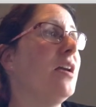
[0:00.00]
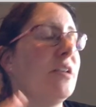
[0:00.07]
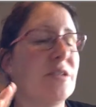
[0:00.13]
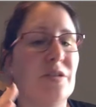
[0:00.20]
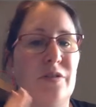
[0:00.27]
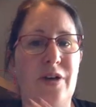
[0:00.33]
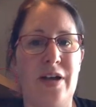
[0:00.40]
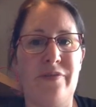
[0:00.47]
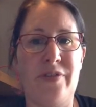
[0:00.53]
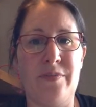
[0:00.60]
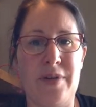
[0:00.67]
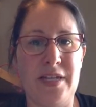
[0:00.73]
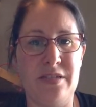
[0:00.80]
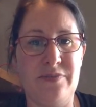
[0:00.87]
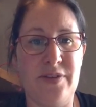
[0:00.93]
So
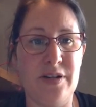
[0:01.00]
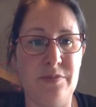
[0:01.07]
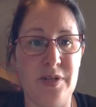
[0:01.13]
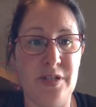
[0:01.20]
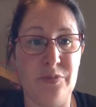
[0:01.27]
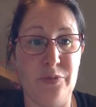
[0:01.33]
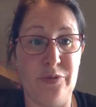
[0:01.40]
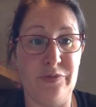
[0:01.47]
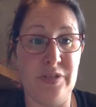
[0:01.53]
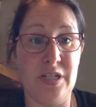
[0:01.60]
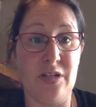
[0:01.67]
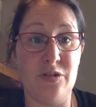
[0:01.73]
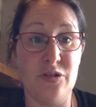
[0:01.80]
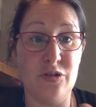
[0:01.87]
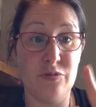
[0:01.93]
FMS, fundamental movement
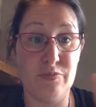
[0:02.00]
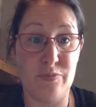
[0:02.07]
skills.